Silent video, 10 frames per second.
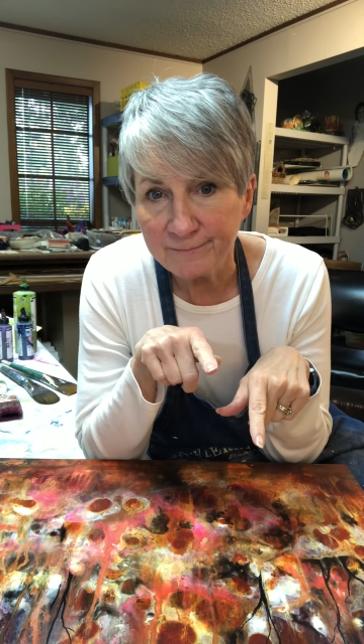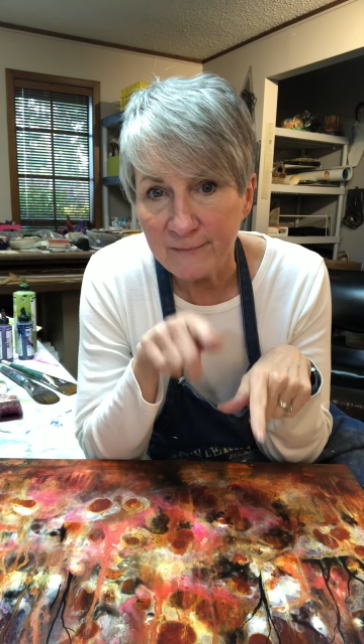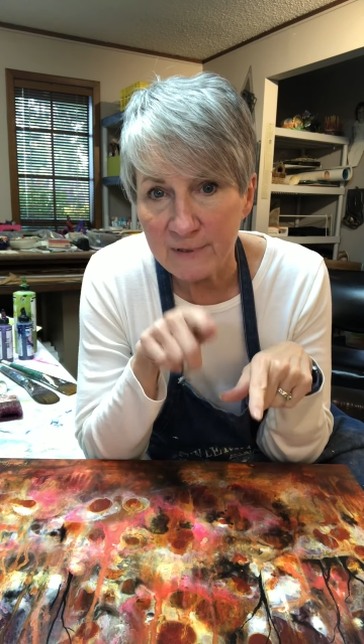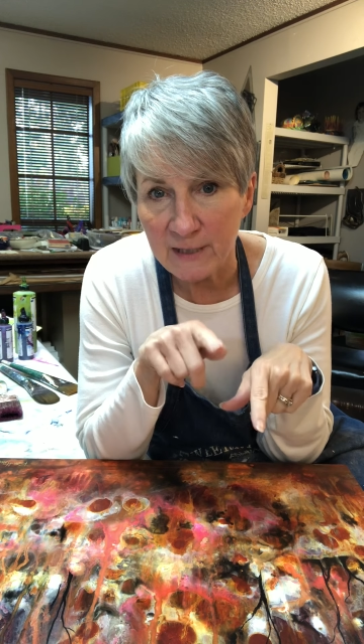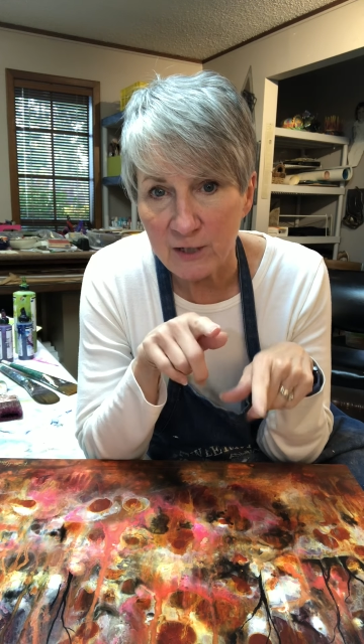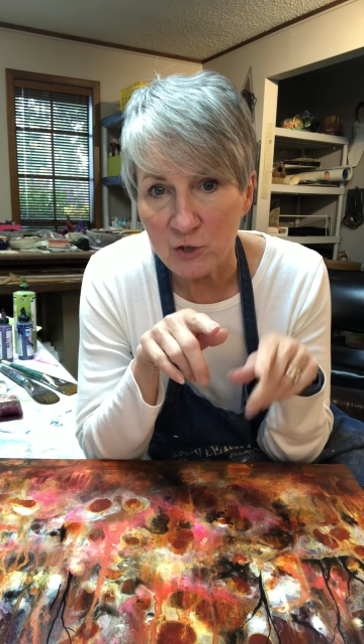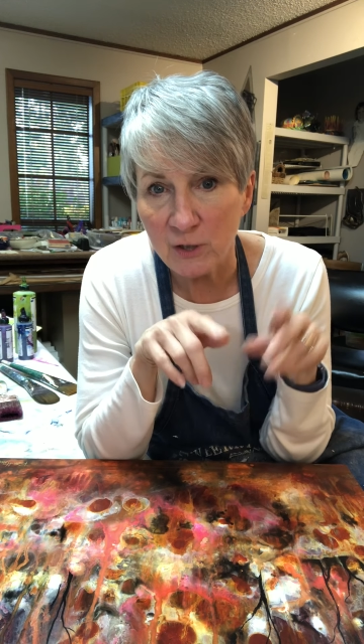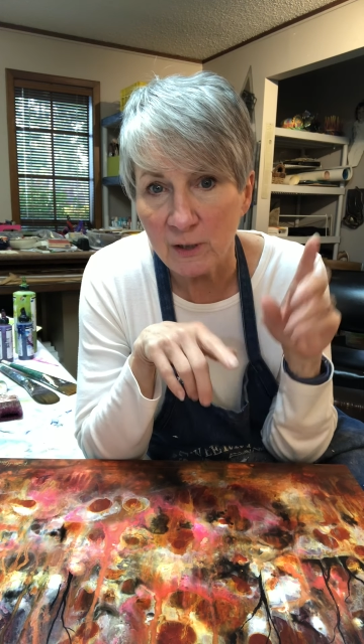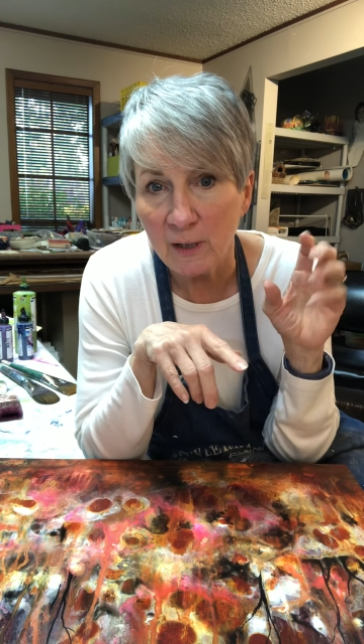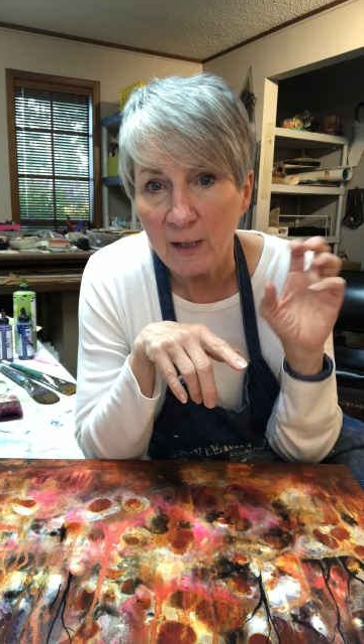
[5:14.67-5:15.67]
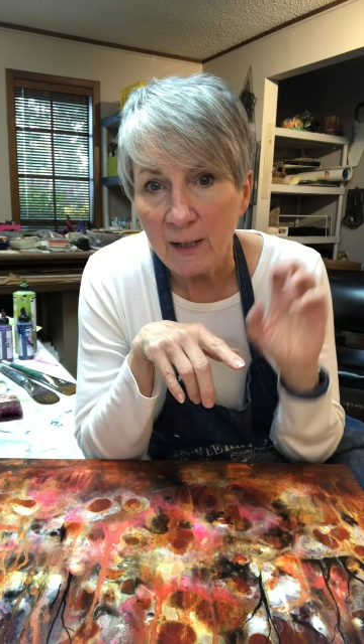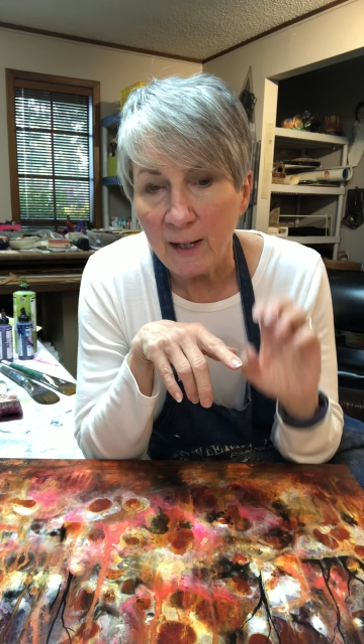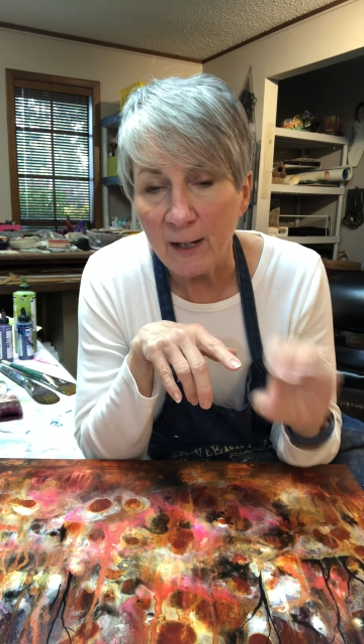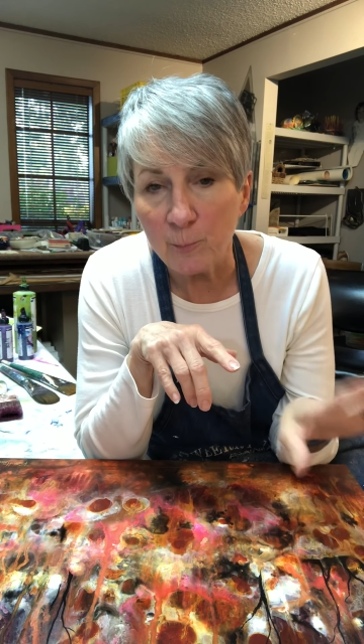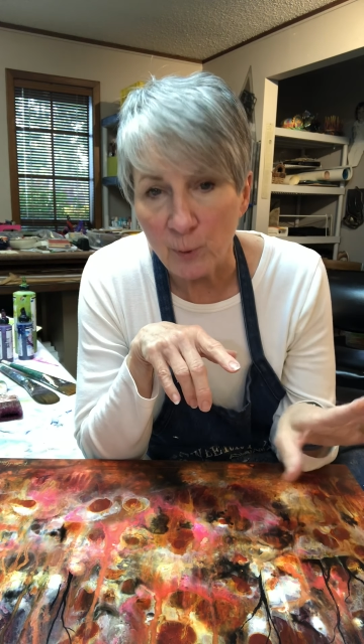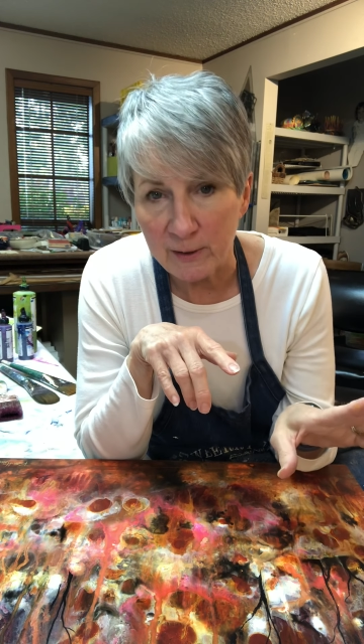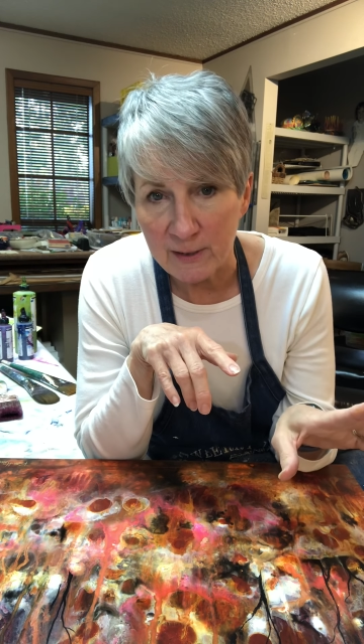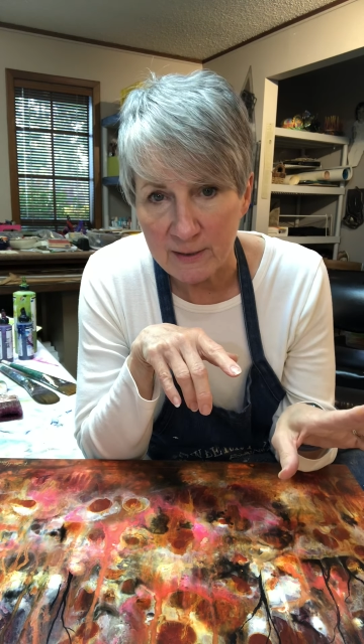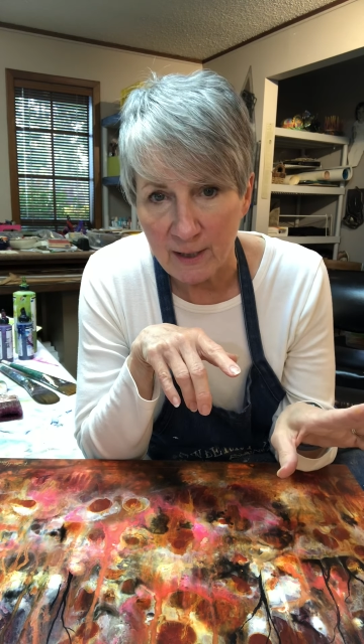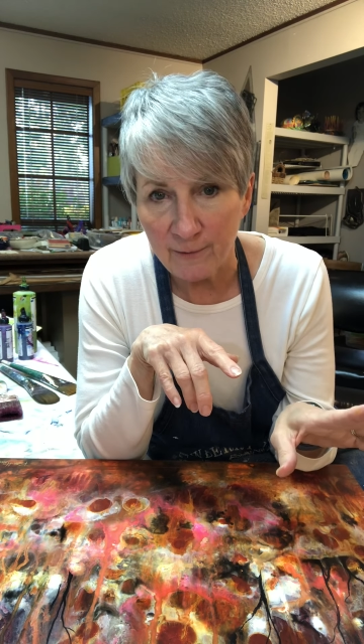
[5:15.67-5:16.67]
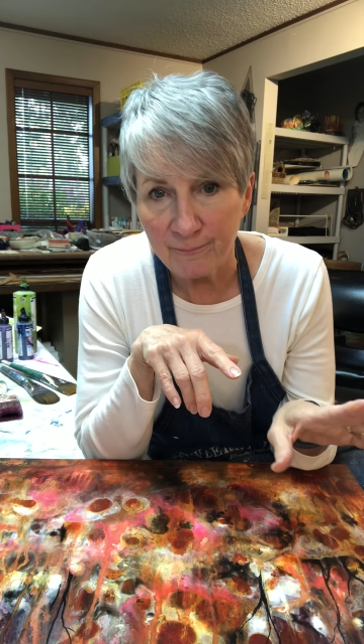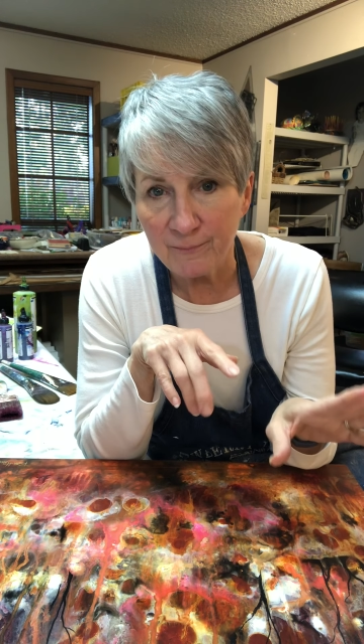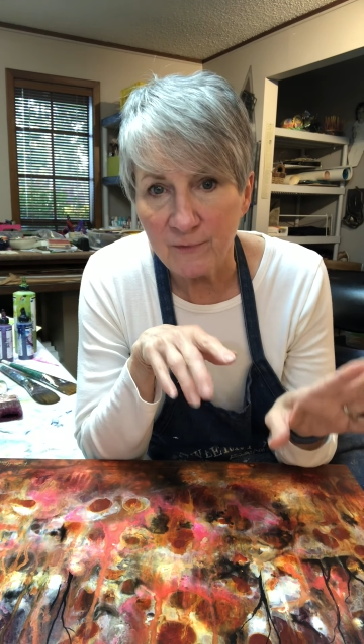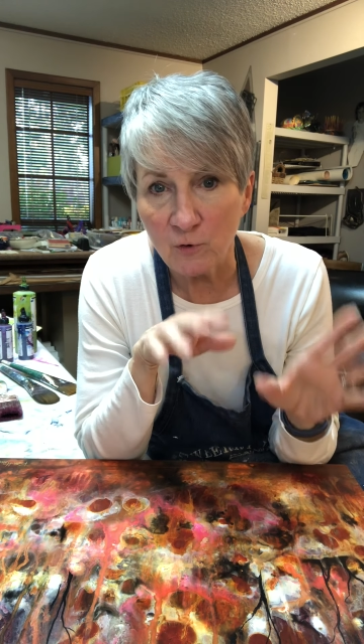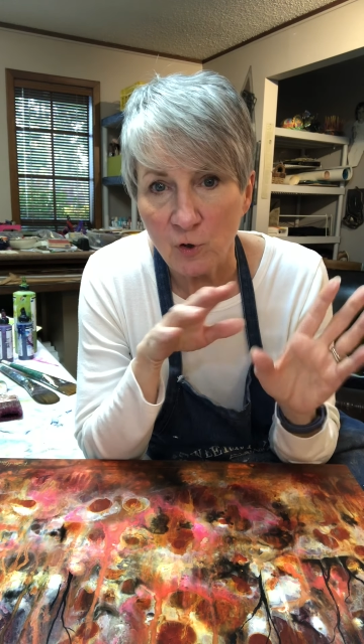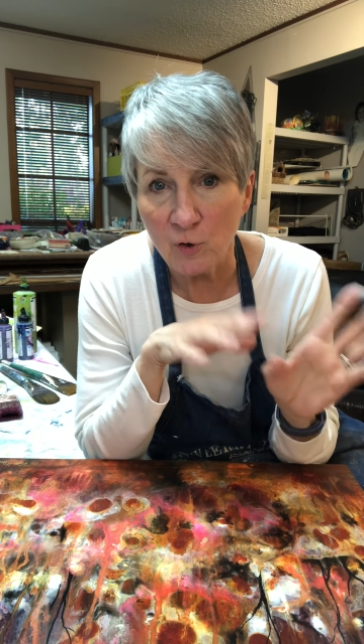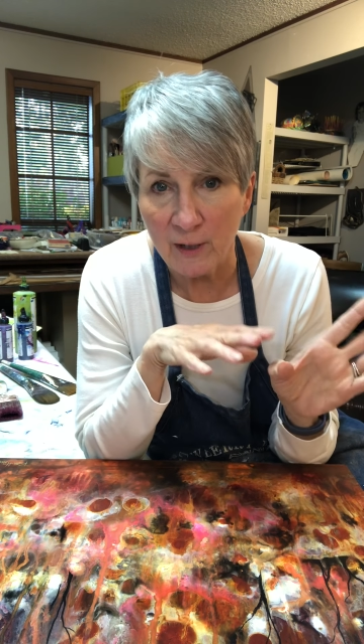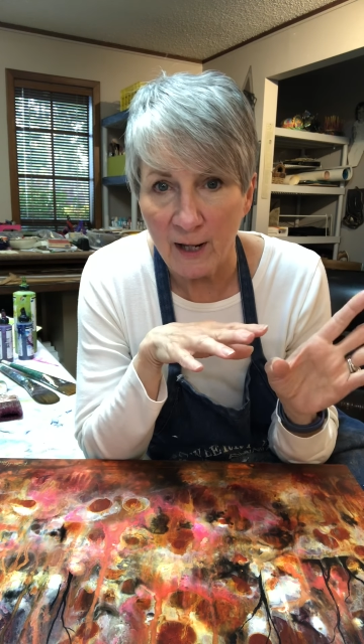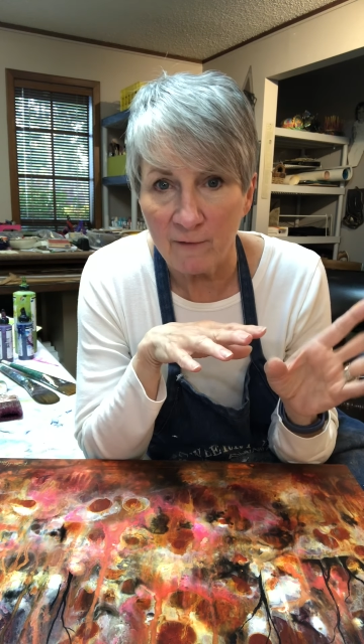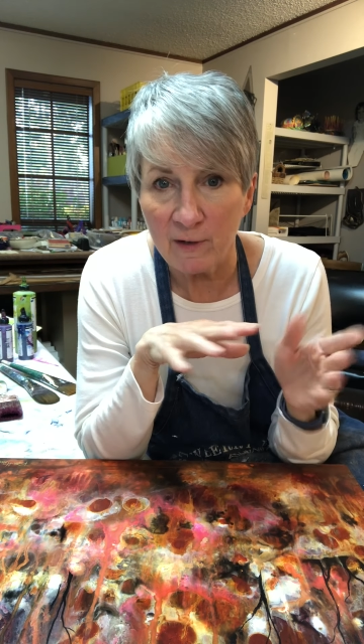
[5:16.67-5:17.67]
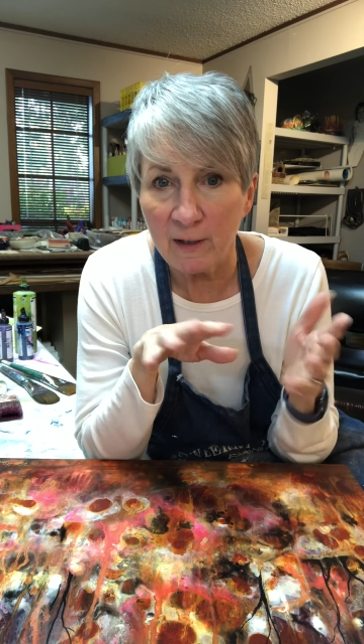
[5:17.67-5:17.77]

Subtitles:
section and print this out so you can have it.